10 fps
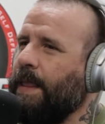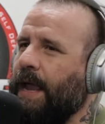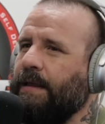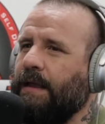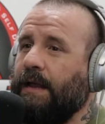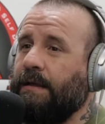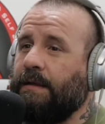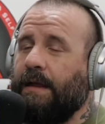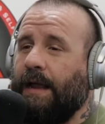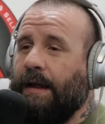And
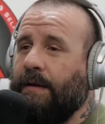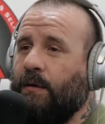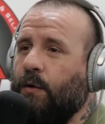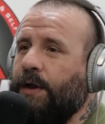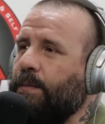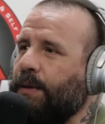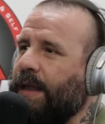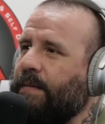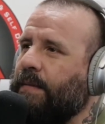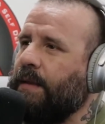who do you
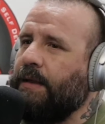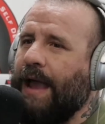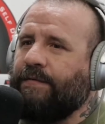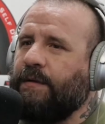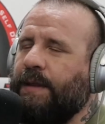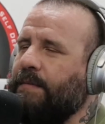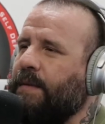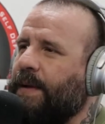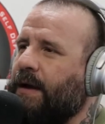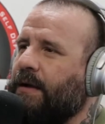blame? You have to blame the
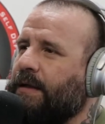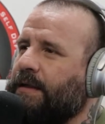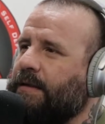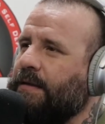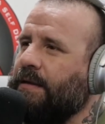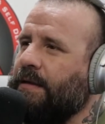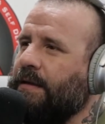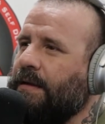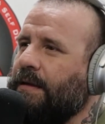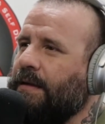parents,
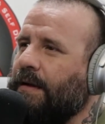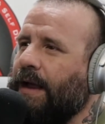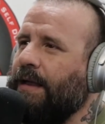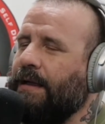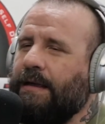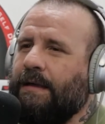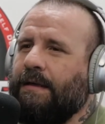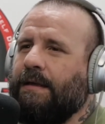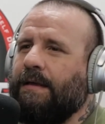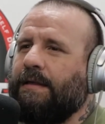right?
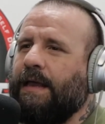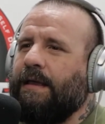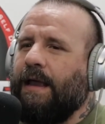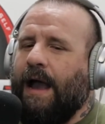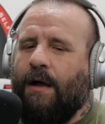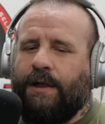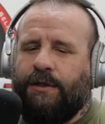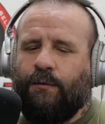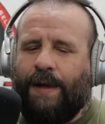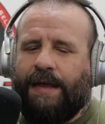It's like, how could
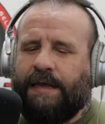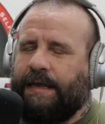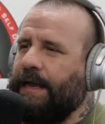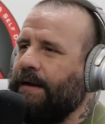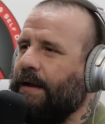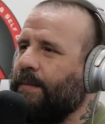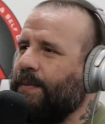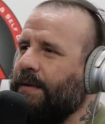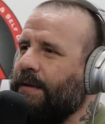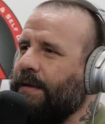you raise a kid up
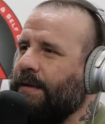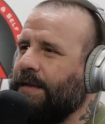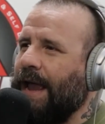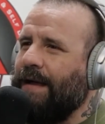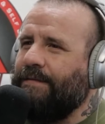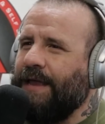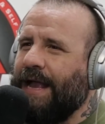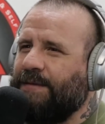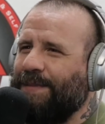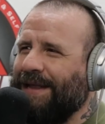to have the
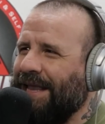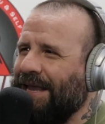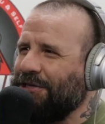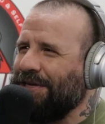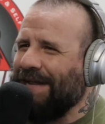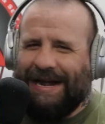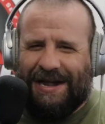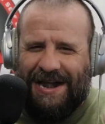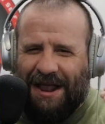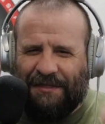expectation that
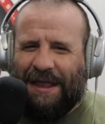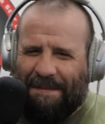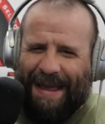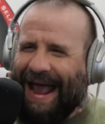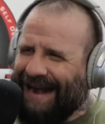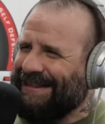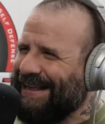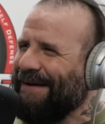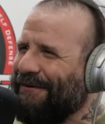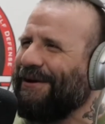nothing bad is
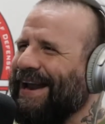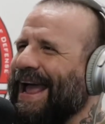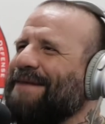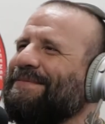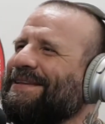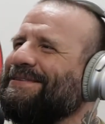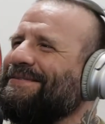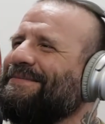ever going to happen to him?